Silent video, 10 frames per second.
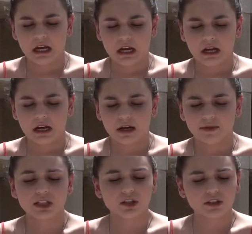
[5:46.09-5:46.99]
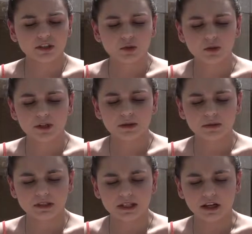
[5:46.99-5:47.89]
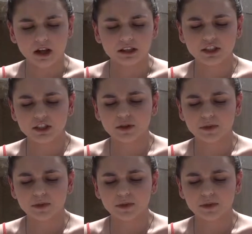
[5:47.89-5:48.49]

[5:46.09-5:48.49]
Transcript: They took her to a psychologist